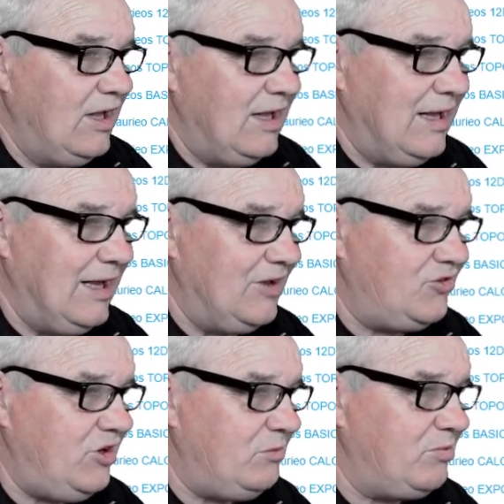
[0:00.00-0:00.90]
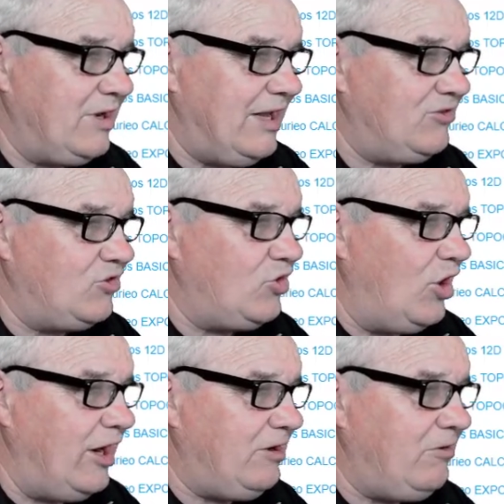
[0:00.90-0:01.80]
a set of plans and
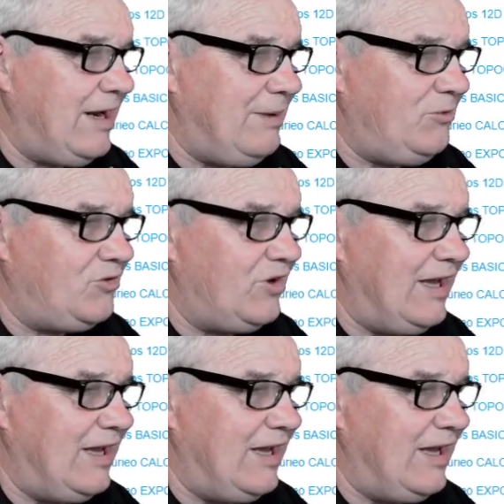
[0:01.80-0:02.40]
diagrams,